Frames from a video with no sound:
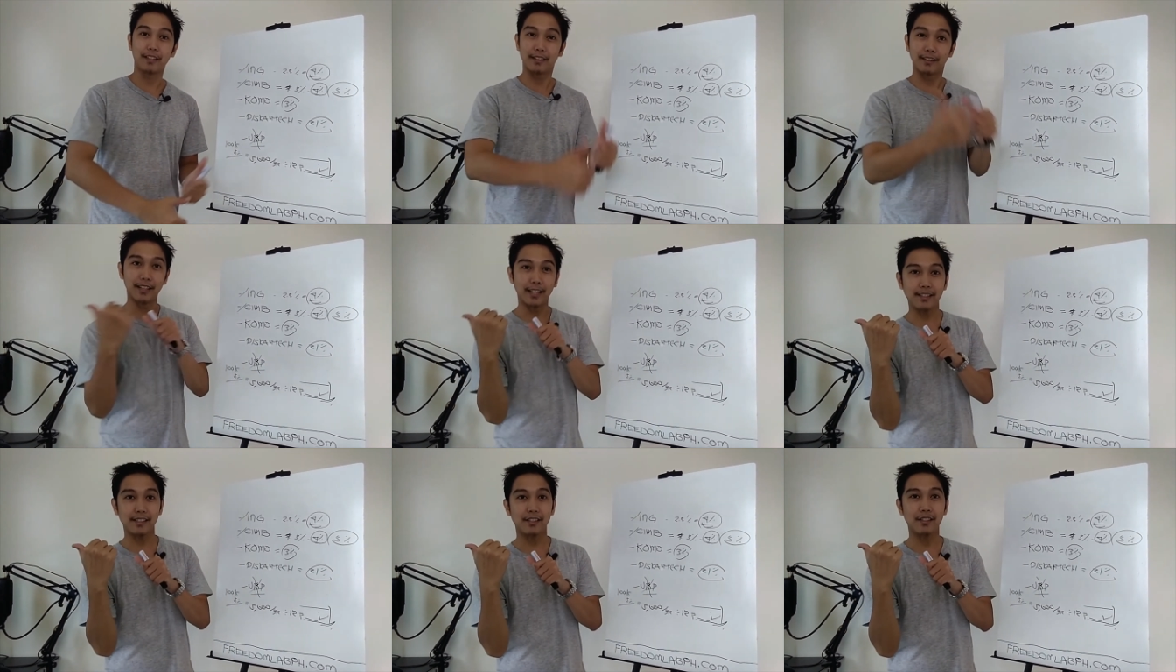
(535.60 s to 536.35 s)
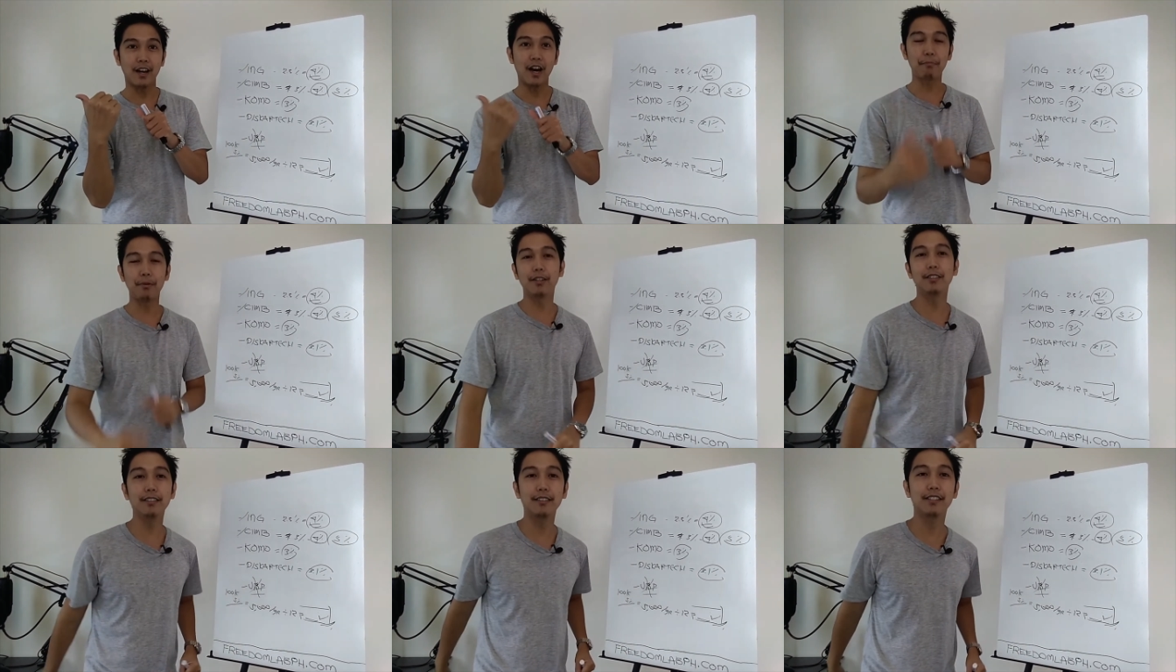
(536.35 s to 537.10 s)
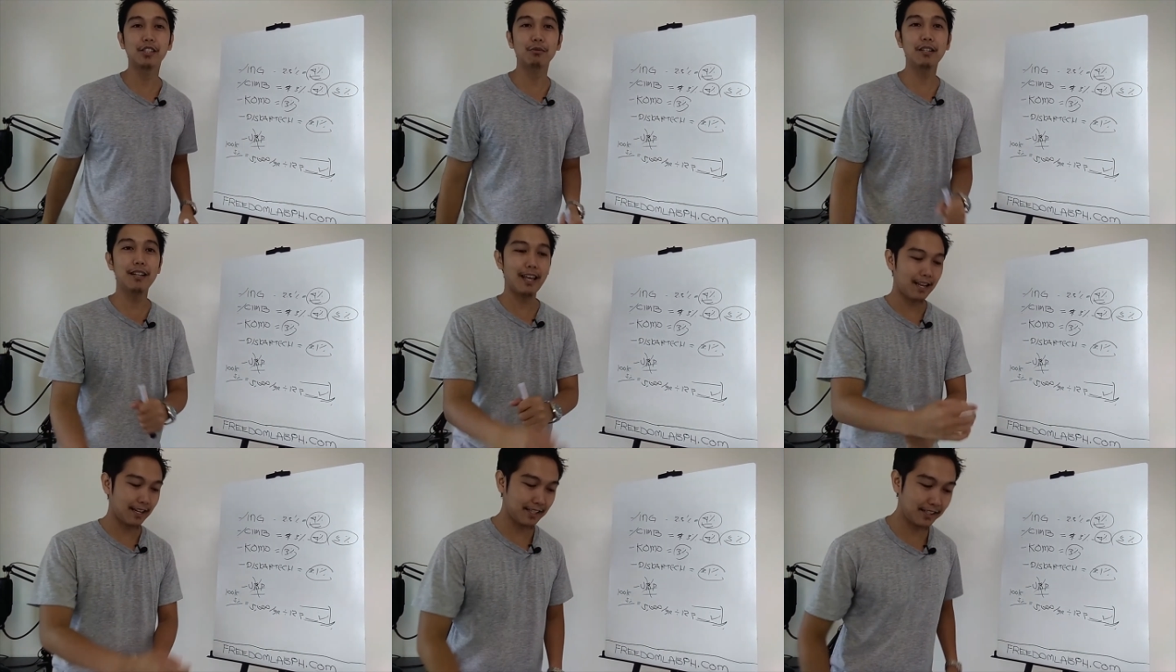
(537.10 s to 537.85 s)
let's hop on the screen
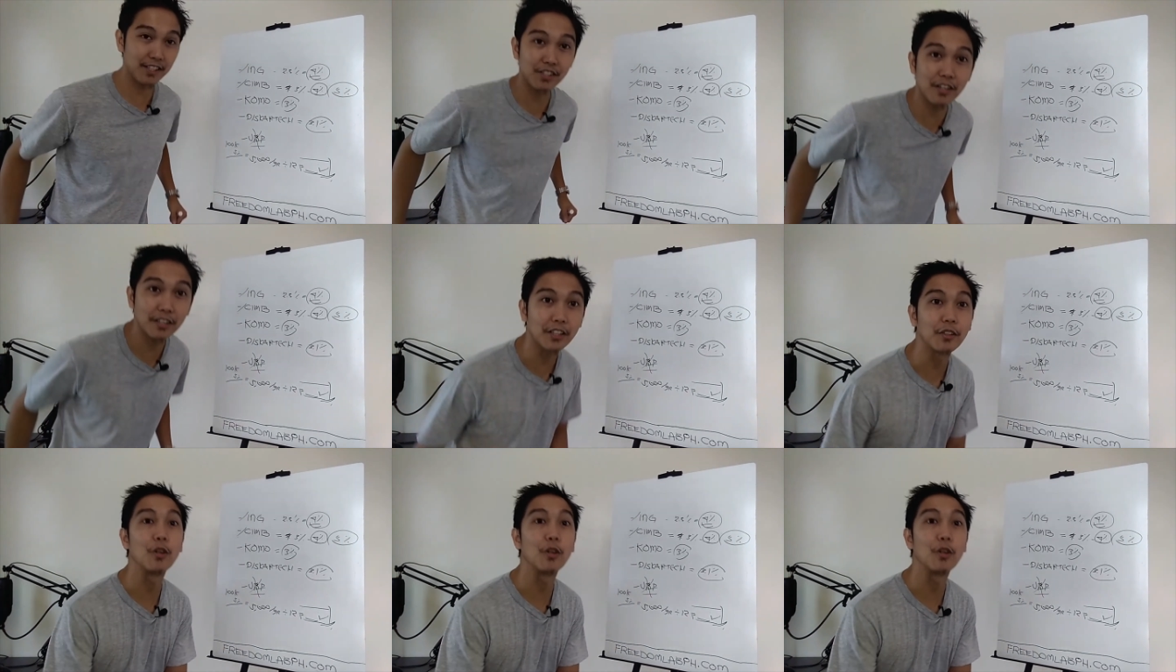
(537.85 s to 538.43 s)
and let's get started.